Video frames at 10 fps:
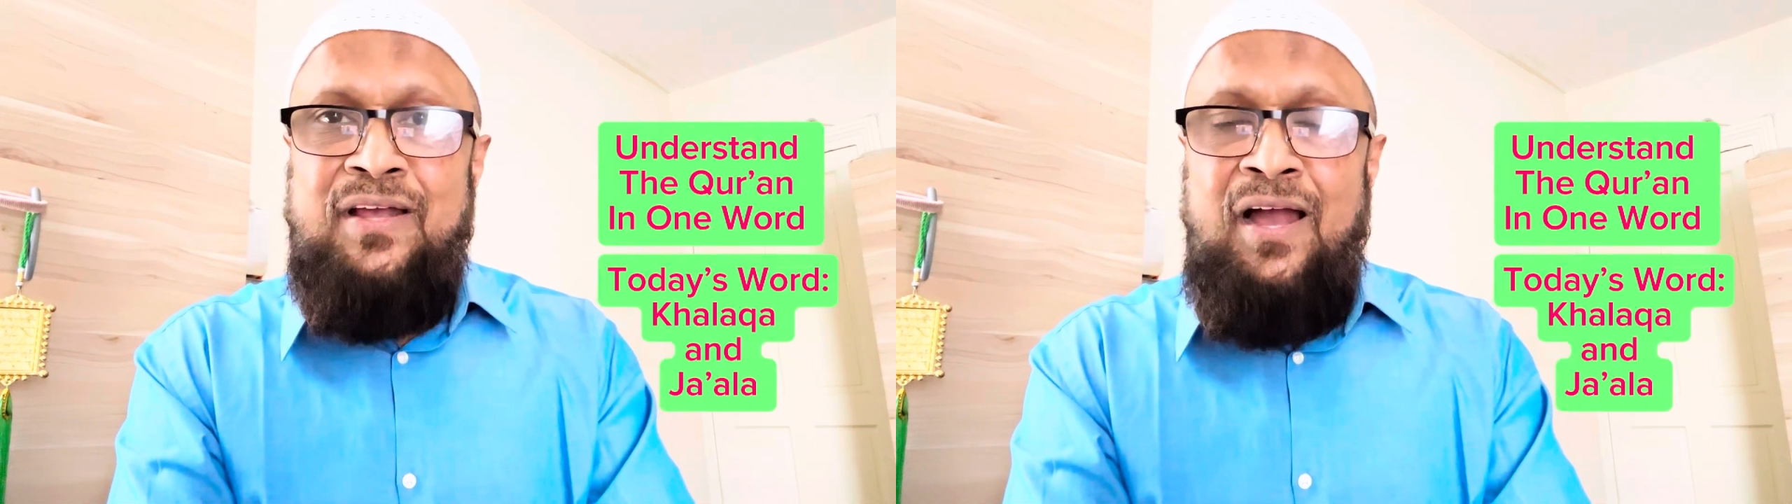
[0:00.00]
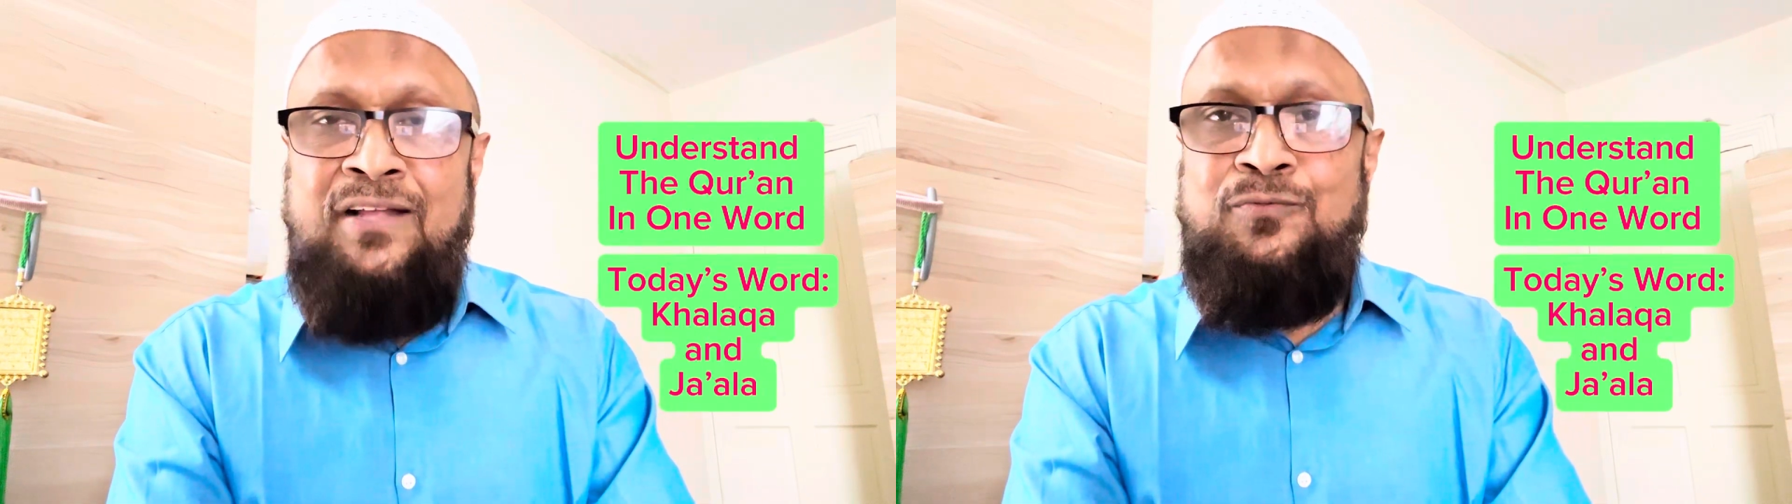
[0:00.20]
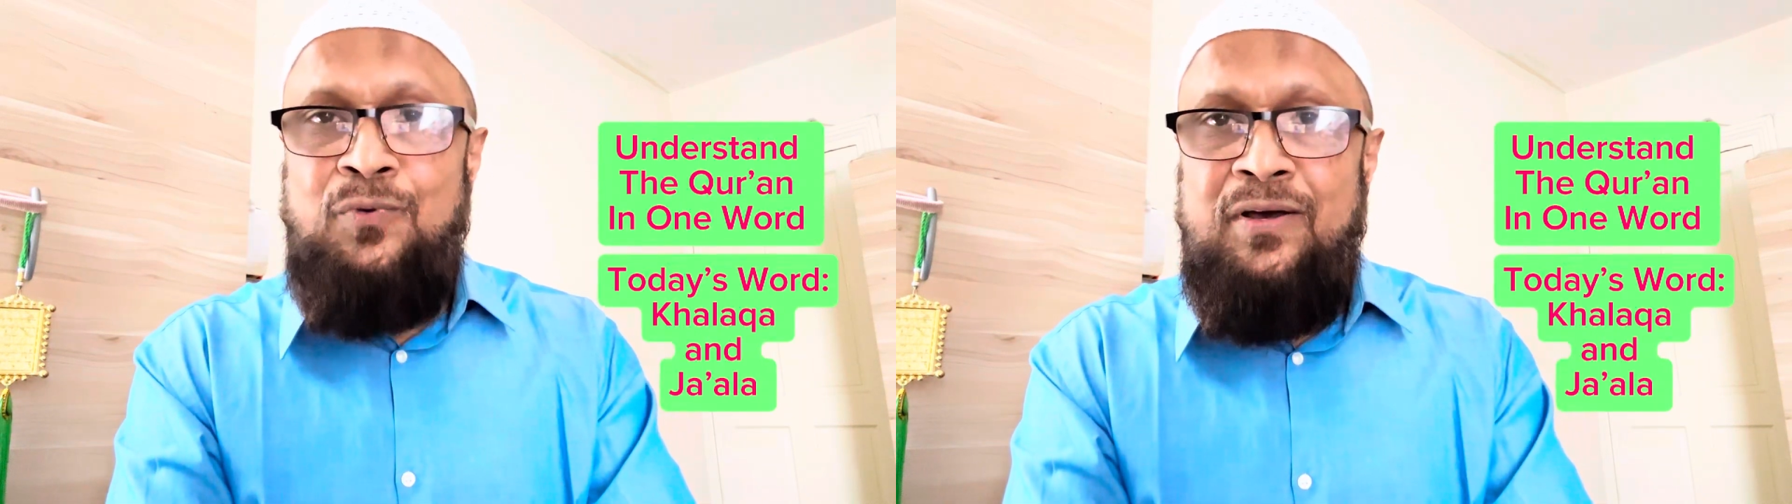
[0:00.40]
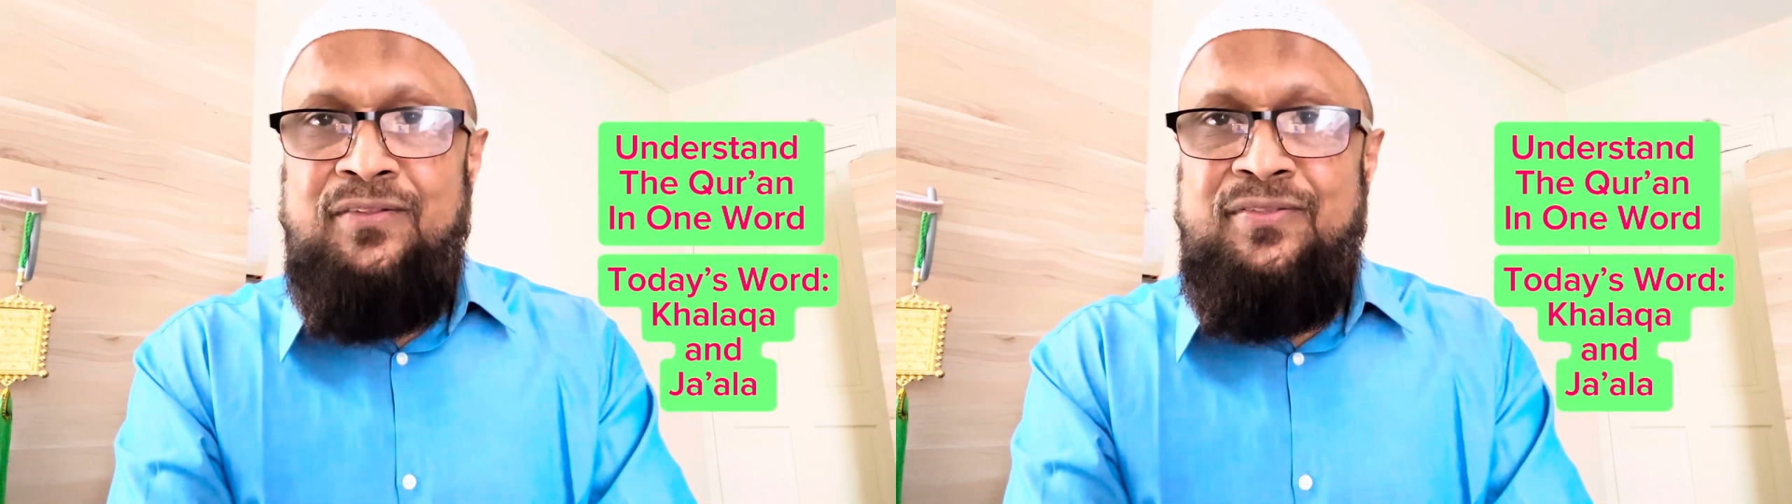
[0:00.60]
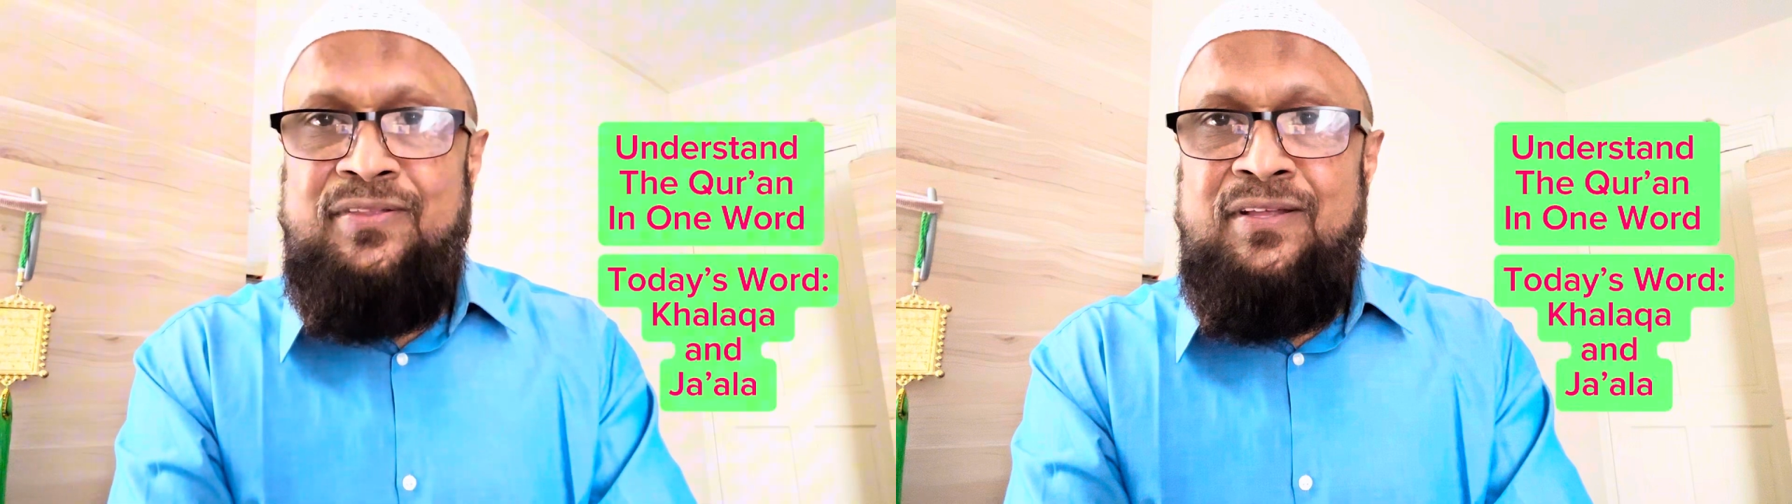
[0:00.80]

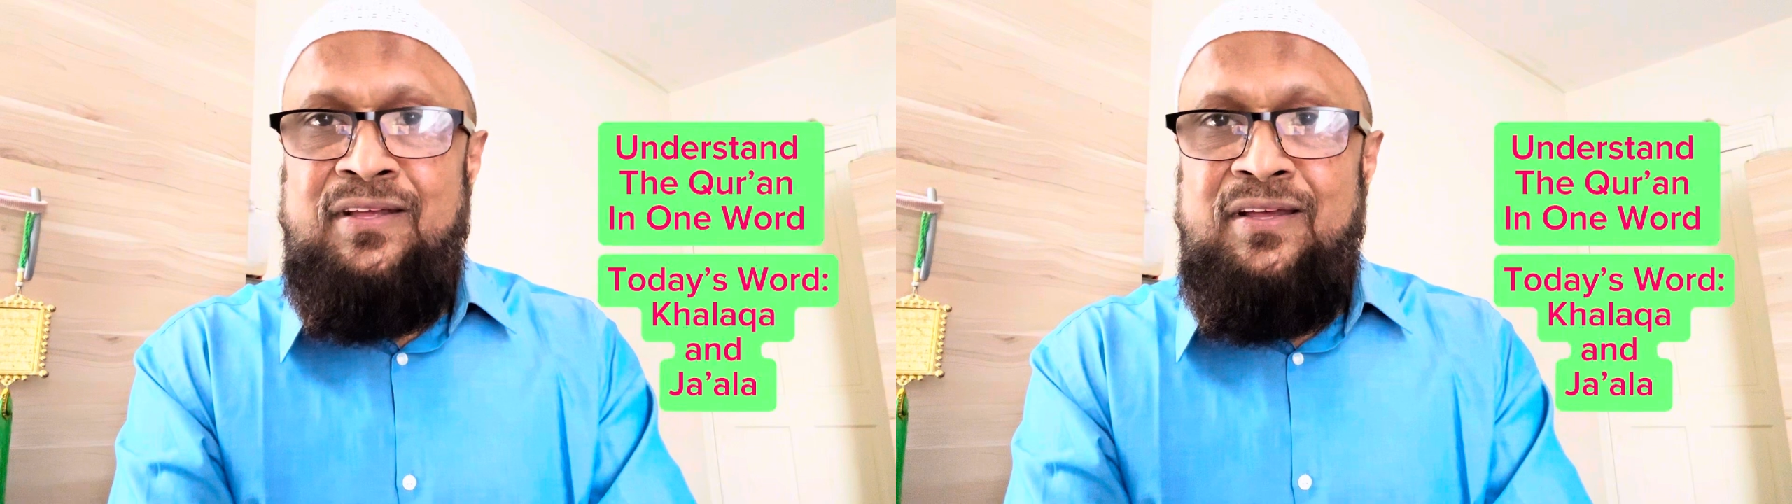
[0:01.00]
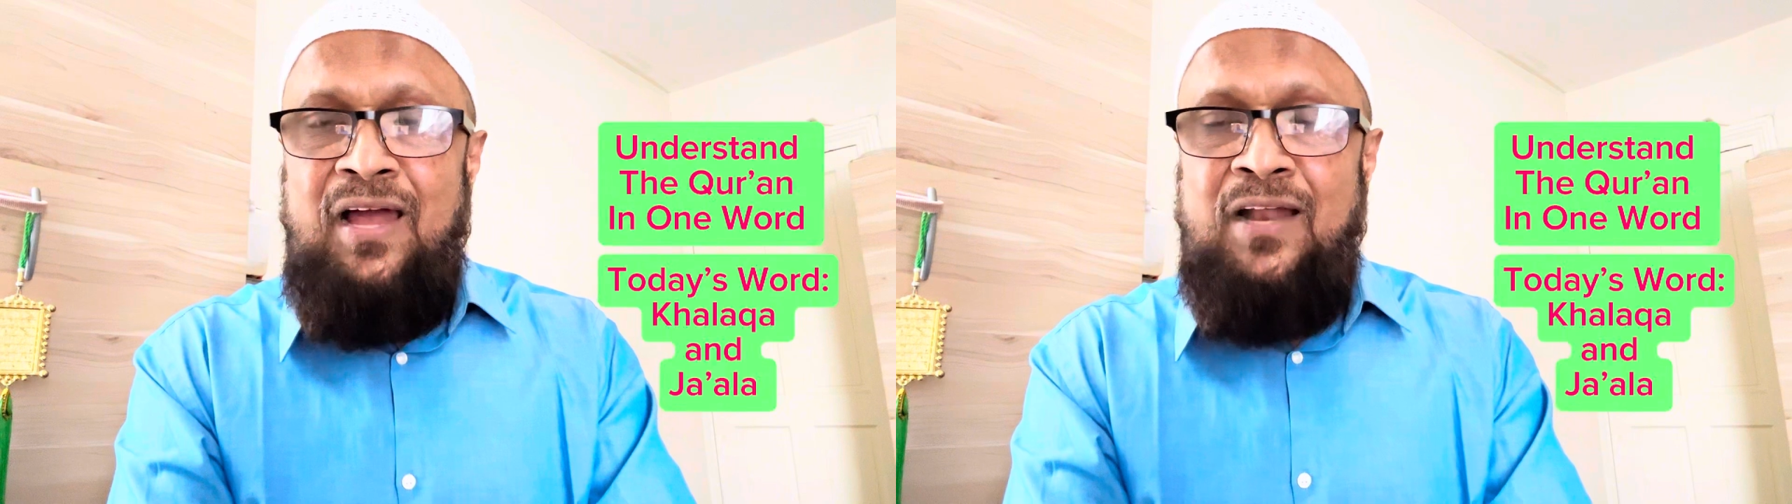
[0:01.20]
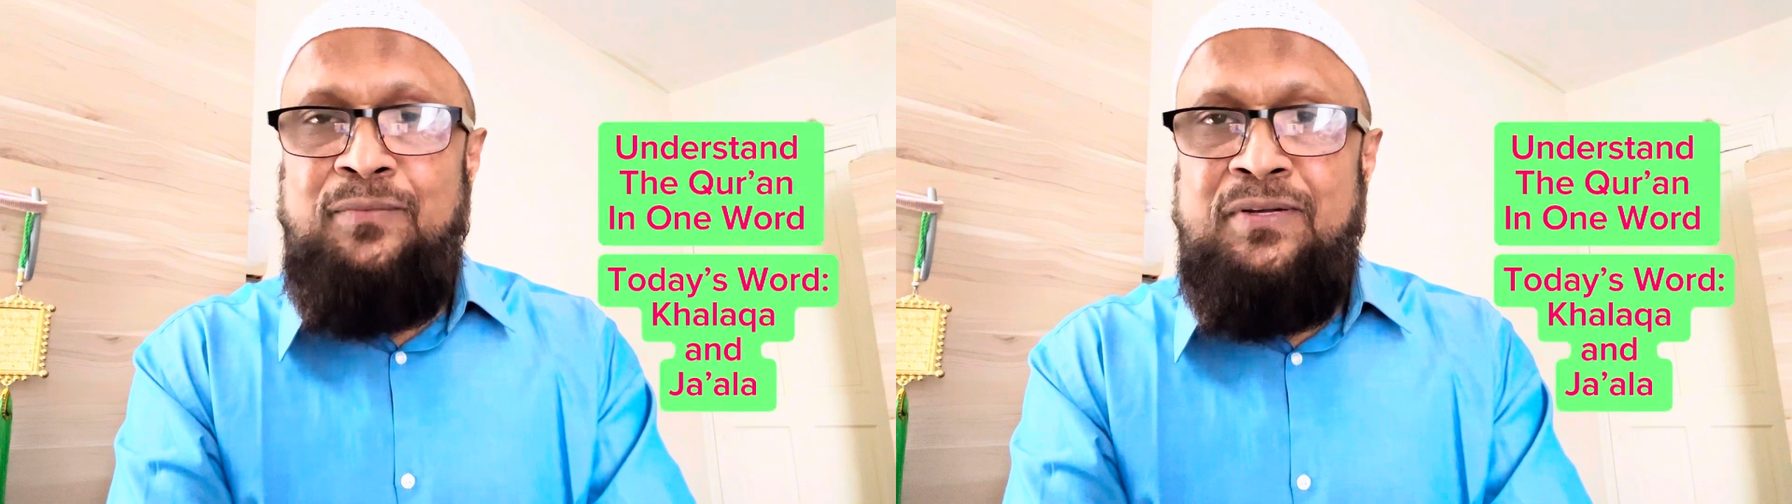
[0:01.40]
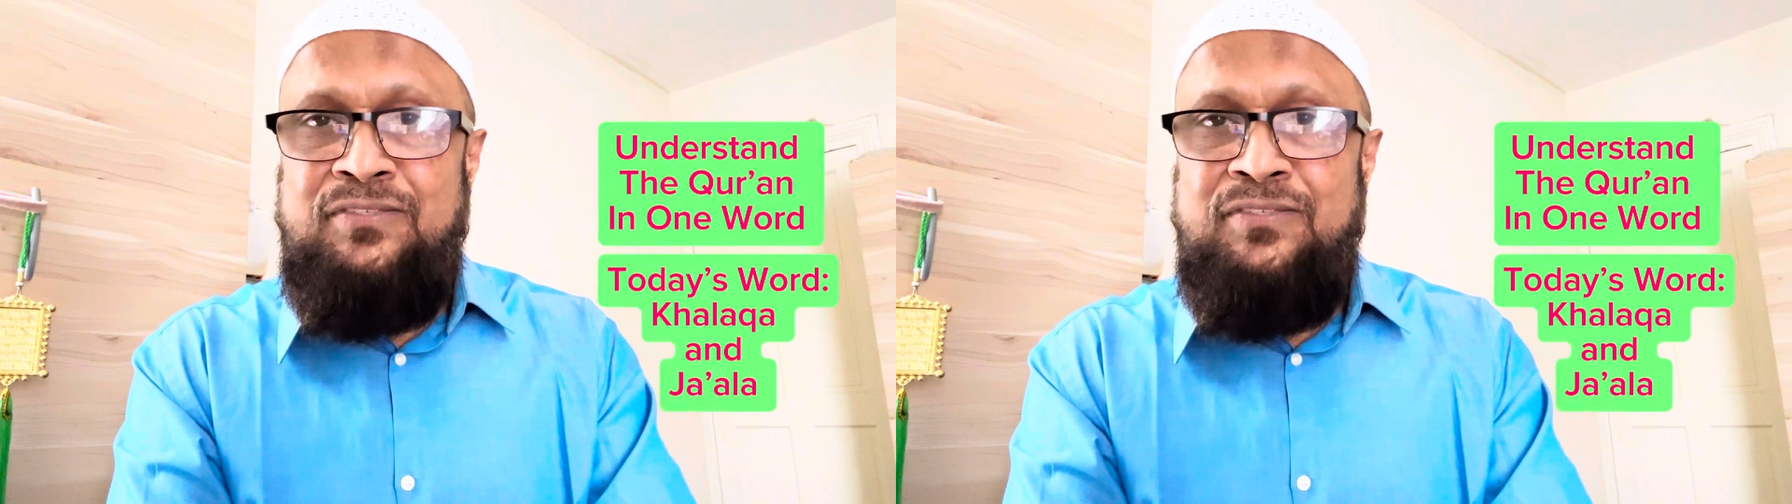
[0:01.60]
Hansworth Arabic